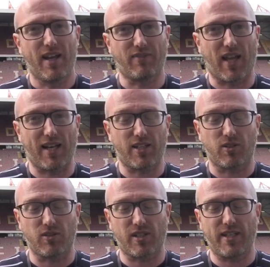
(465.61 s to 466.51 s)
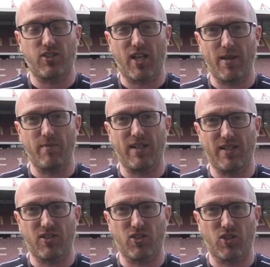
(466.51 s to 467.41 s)
after Alex
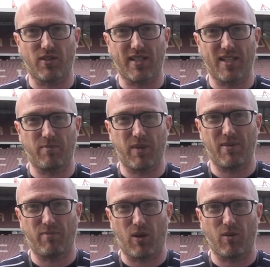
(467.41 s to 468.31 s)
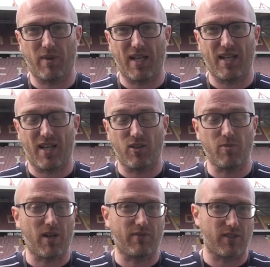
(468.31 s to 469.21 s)
Oxlade-Chamberlain's shot had been blocked by
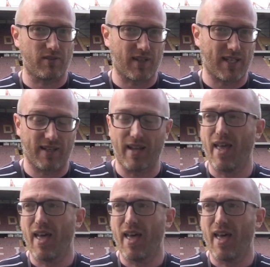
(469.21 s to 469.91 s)
another Bradford defender.